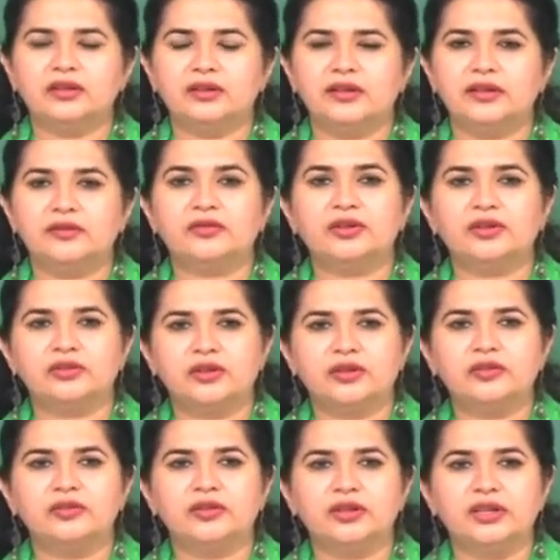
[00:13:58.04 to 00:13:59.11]
in front
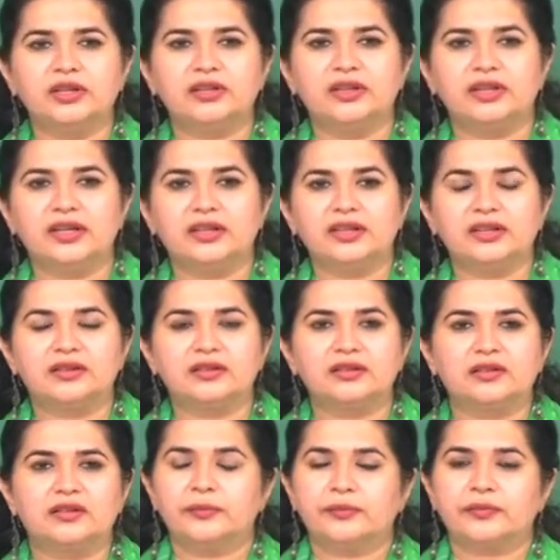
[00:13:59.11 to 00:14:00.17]
of India Gate.
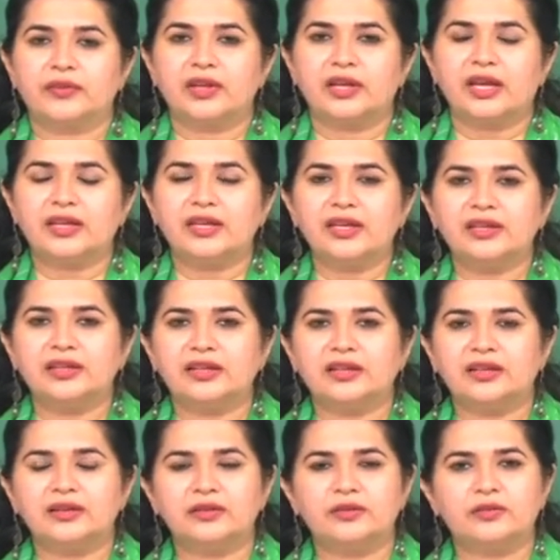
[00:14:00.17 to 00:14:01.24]

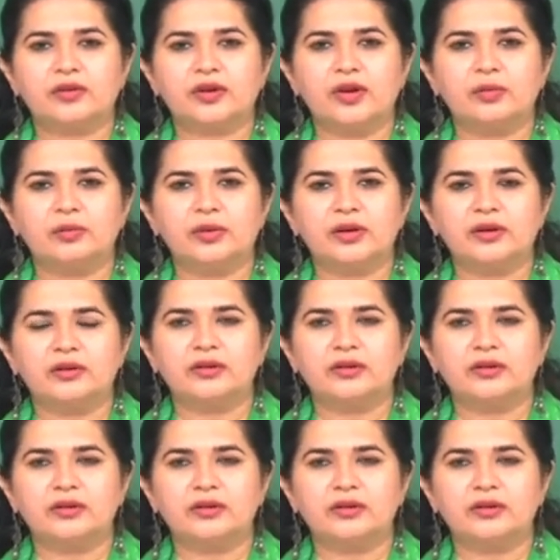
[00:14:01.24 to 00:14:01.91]
Again, from